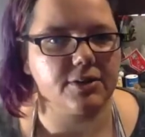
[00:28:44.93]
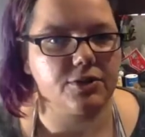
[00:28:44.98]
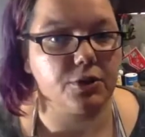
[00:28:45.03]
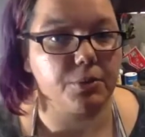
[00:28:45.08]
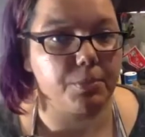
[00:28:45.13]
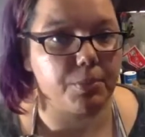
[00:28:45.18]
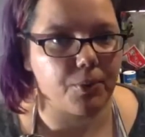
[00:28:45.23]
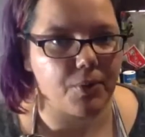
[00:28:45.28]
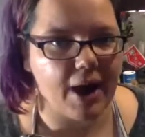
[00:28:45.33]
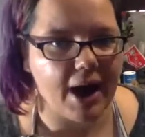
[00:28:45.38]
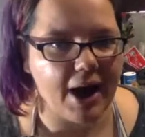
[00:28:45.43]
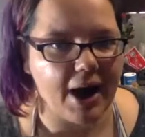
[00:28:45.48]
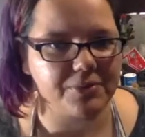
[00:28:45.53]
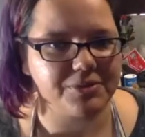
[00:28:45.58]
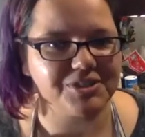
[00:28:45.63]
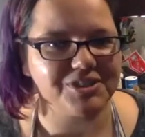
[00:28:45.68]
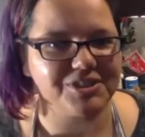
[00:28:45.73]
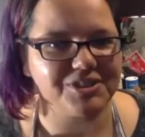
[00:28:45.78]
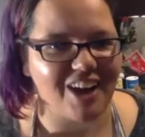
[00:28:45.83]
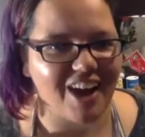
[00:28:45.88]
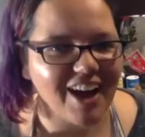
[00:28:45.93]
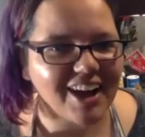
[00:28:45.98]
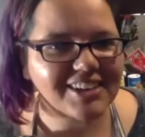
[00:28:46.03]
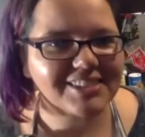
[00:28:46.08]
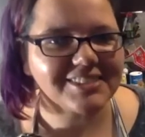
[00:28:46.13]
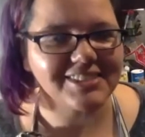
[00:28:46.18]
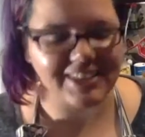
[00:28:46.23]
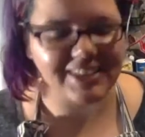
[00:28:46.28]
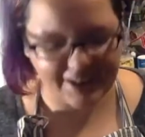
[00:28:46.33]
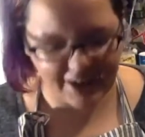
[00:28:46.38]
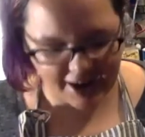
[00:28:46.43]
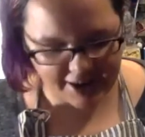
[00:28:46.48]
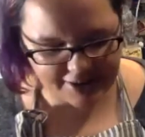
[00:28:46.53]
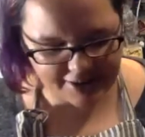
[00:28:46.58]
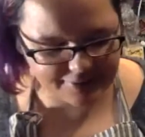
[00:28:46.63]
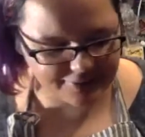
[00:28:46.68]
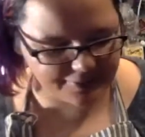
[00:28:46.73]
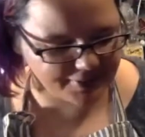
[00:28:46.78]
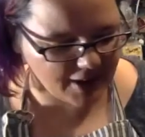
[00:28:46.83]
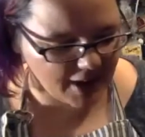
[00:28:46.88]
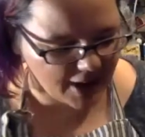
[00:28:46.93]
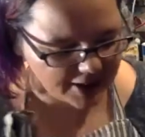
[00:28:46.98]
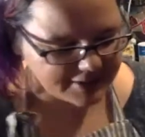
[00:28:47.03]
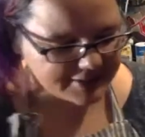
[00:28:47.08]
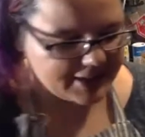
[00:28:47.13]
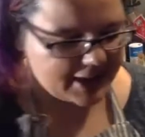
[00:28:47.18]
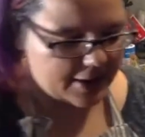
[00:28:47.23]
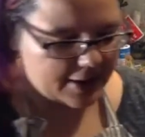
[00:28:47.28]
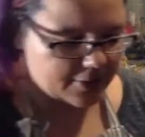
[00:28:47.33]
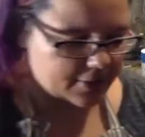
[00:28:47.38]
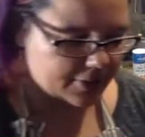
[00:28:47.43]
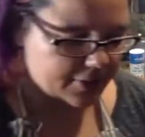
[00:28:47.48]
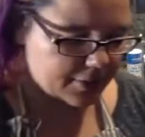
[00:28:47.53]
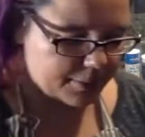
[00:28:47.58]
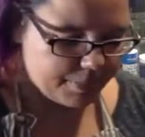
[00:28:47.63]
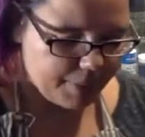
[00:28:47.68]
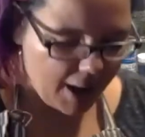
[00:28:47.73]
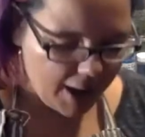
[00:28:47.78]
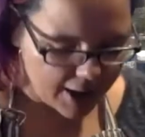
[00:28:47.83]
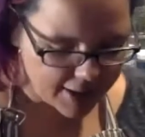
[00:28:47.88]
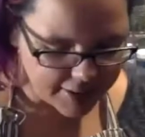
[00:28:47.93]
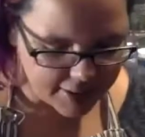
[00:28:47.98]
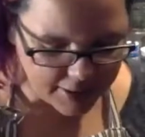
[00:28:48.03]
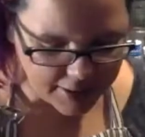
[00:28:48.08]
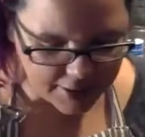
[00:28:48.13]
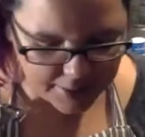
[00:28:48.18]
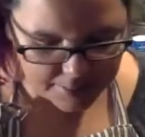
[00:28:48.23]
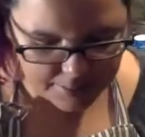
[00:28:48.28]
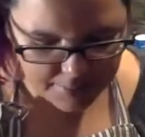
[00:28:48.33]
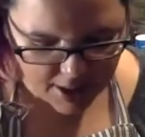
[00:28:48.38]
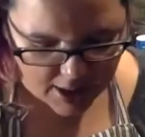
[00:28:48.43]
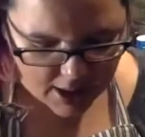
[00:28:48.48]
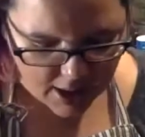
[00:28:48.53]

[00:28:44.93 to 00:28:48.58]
the brown sauce that kind of got down on the bottom.